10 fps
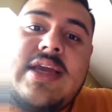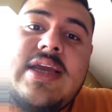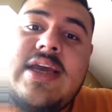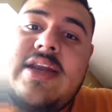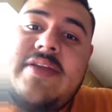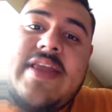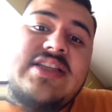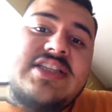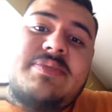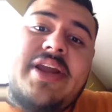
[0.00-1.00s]
and if that's
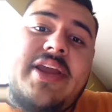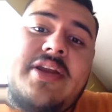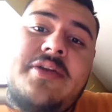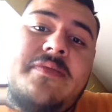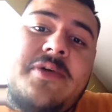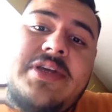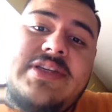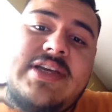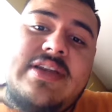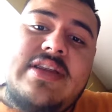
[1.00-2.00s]
just bringing a new
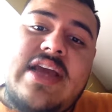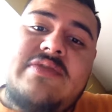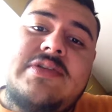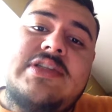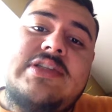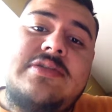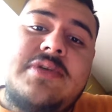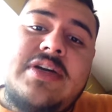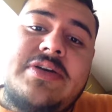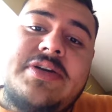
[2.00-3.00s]
voice in, that would do
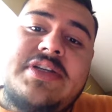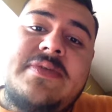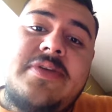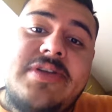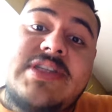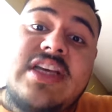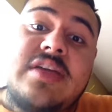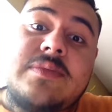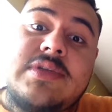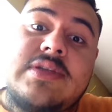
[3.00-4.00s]
wonders for this team.
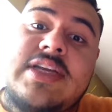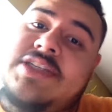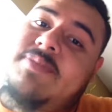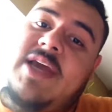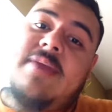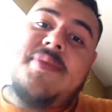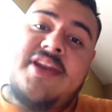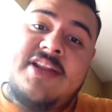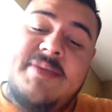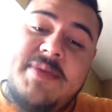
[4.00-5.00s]
That's just my
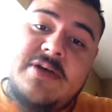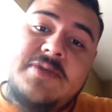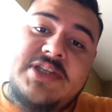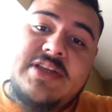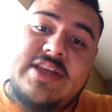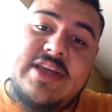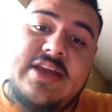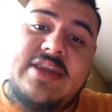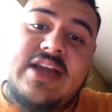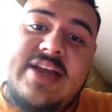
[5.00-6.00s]
opinion. Let me know what you
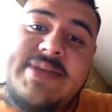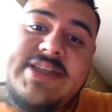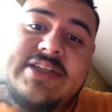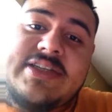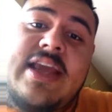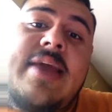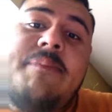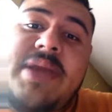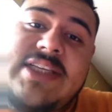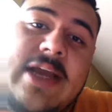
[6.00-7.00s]
think in the comment section.
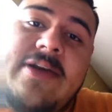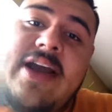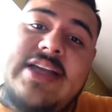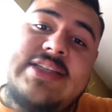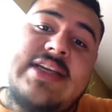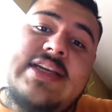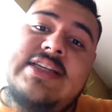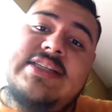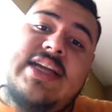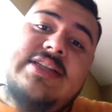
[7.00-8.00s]
Peace out, guys.
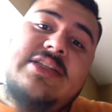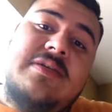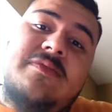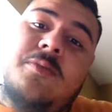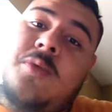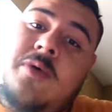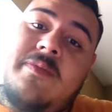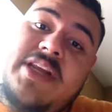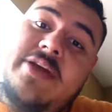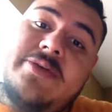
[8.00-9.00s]
Stay tuned for more
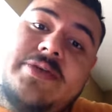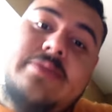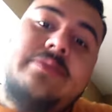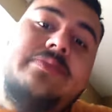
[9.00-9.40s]
videos.